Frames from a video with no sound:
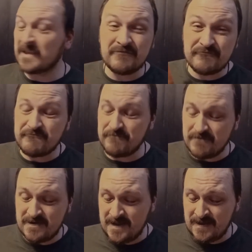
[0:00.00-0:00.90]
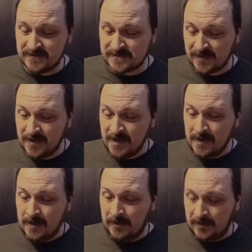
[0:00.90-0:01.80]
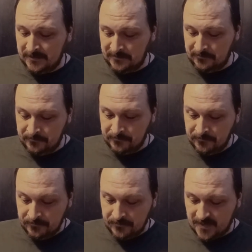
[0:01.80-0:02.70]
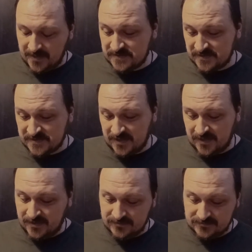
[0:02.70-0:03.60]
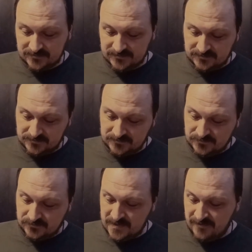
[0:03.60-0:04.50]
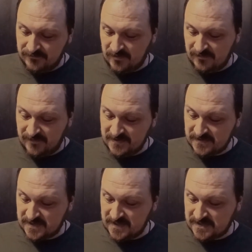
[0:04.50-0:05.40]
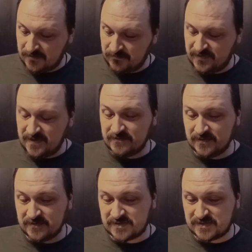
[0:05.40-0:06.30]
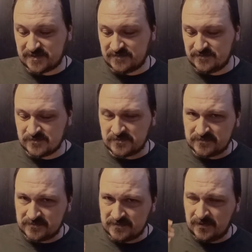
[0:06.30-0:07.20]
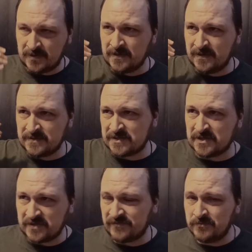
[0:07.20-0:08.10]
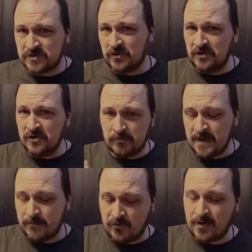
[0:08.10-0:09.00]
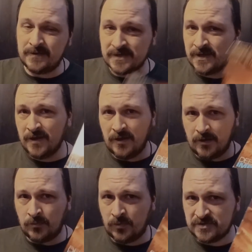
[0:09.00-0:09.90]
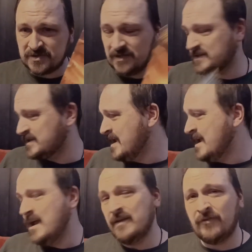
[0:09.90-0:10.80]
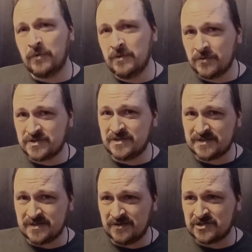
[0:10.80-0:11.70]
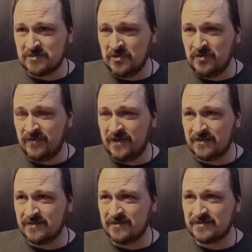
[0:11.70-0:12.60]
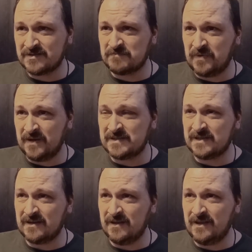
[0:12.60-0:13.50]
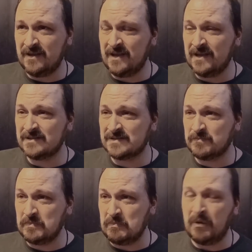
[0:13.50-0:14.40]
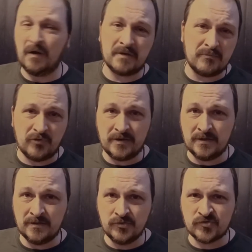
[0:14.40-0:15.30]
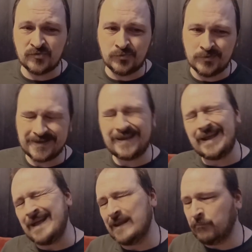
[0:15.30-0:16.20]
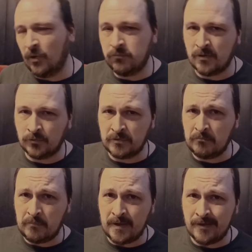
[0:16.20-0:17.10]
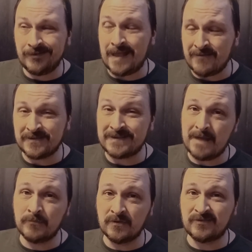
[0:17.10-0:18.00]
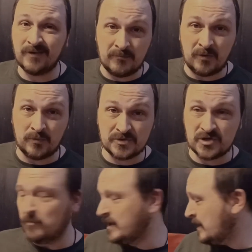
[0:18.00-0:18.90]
It really is. As I say, whenever I fancy something that's like a disaster film that's got a little bit of brains, I'll watch this. If I want to watch a disaster movie that's basically, it's park your brain in neutral, get out the popcorn and beer and have a damn good time, I'll watch Armageddon.